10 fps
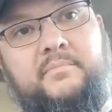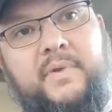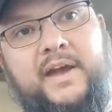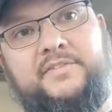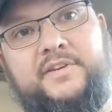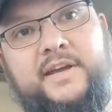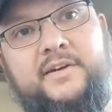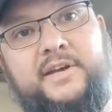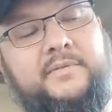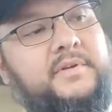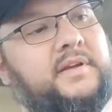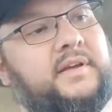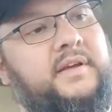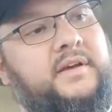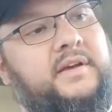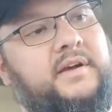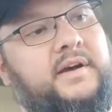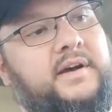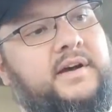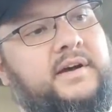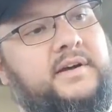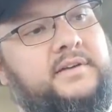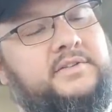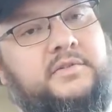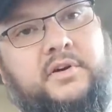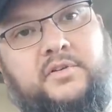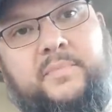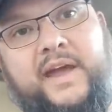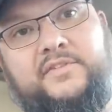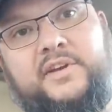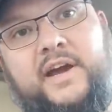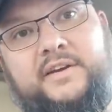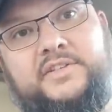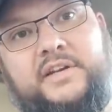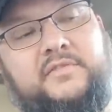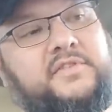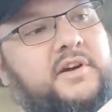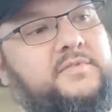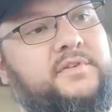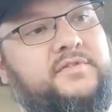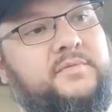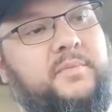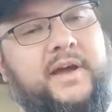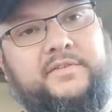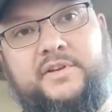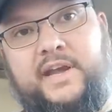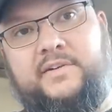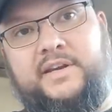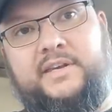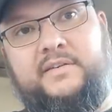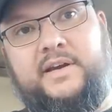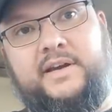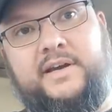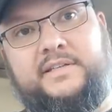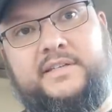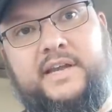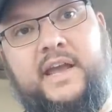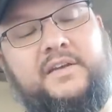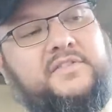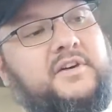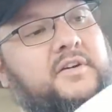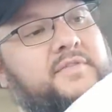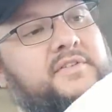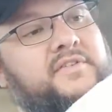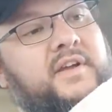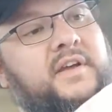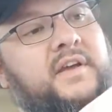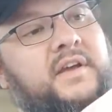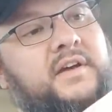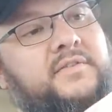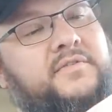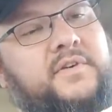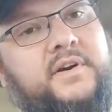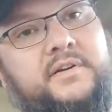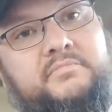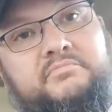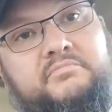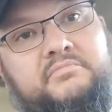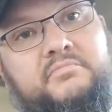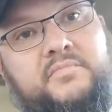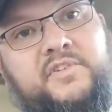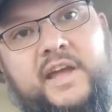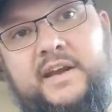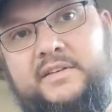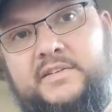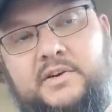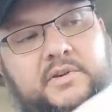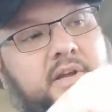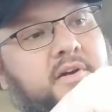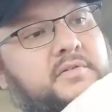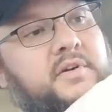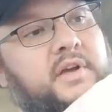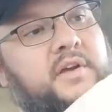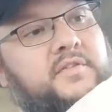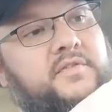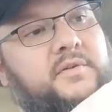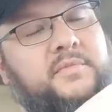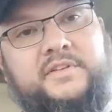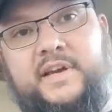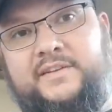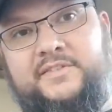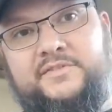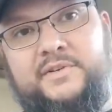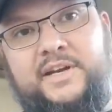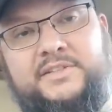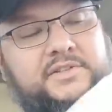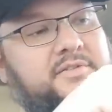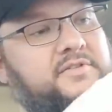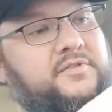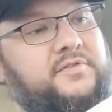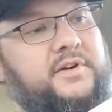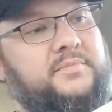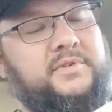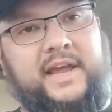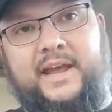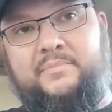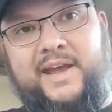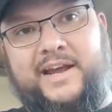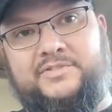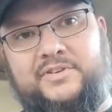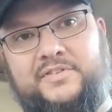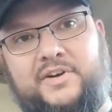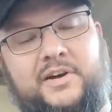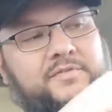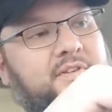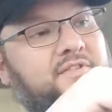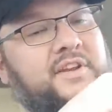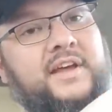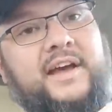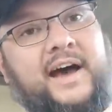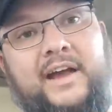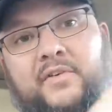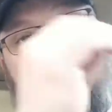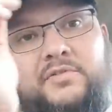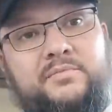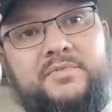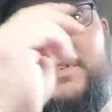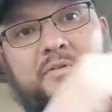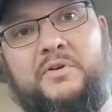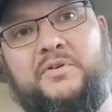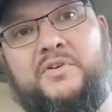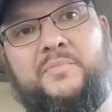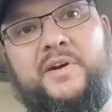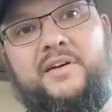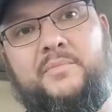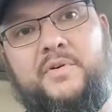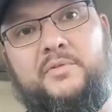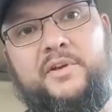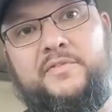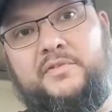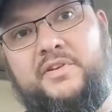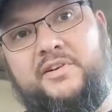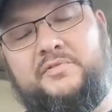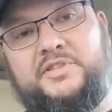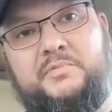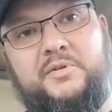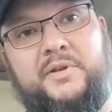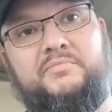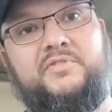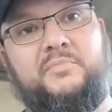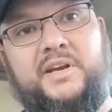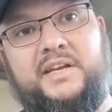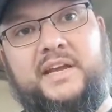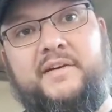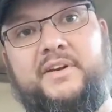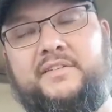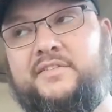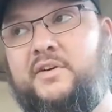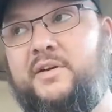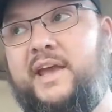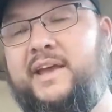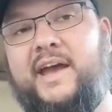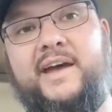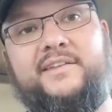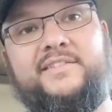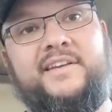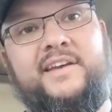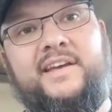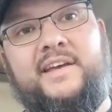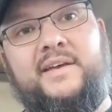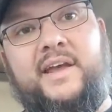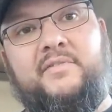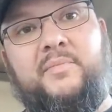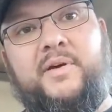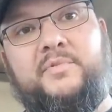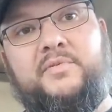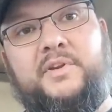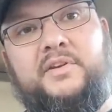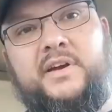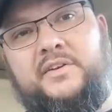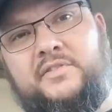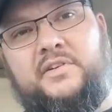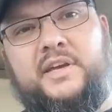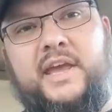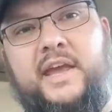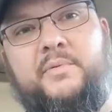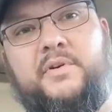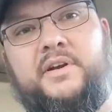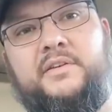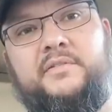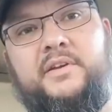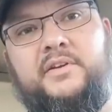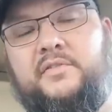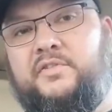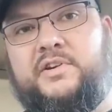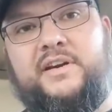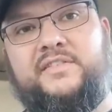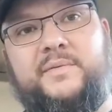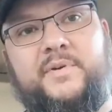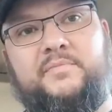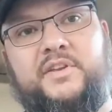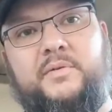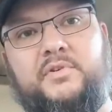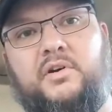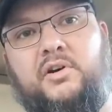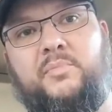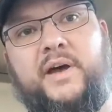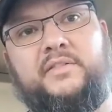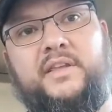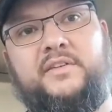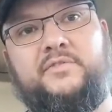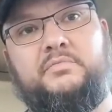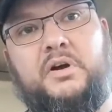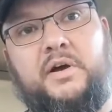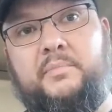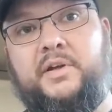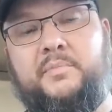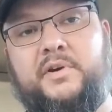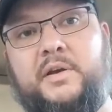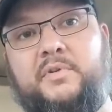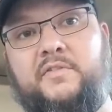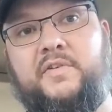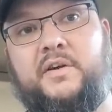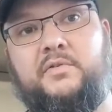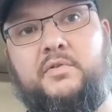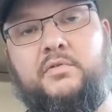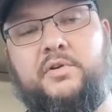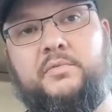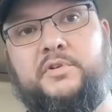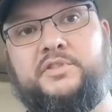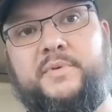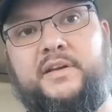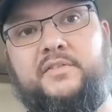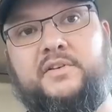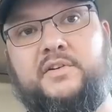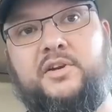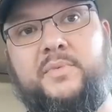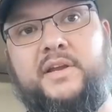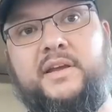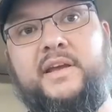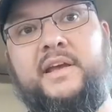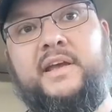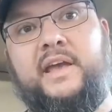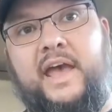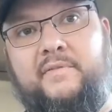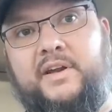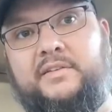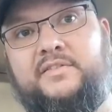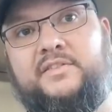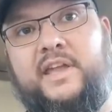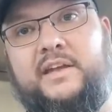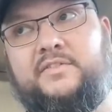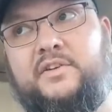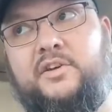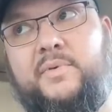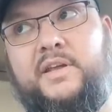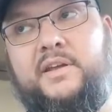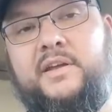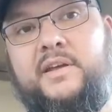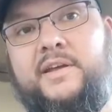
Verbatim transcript: Bexar County, uh, or the Bexar County Sheriff's Office, from the Bexar County uh, DA's office, from San Antonio, from the Texas Rangers, from Dan Patrick's office, I have all of them because I record all my um, all my phone calls, which I'm going to be submitting in evidence. Going, hey guys, yeah, remember when you guys were like, hey, we're going to, you know, if you try to step up, say we're all about this. Well, I'm going to bring them to federal court, which means they're going to be evidence that's going to be